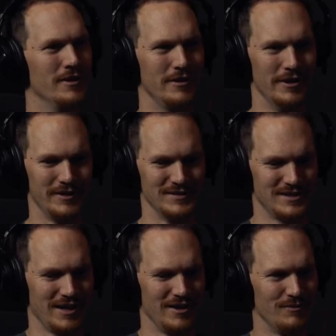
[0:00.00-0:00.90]
Nick is
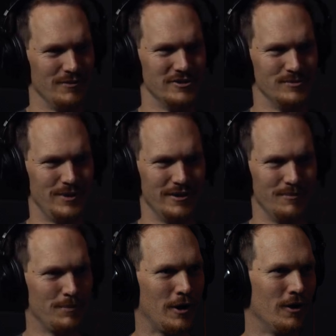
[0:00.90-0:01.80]
tight,
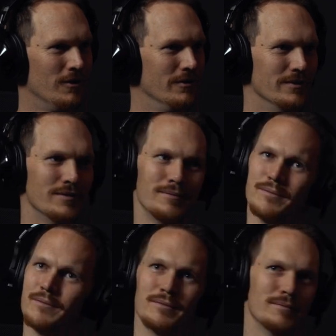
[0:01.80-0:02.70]
regimented, Paul
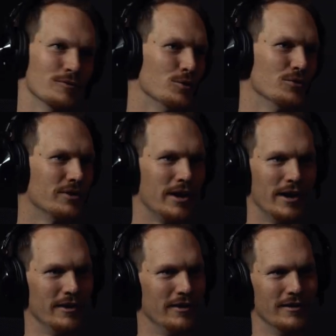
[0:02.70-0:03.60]
loose
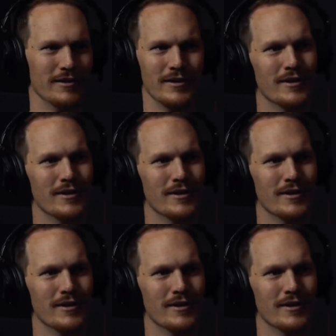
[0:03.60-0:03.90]
cannon,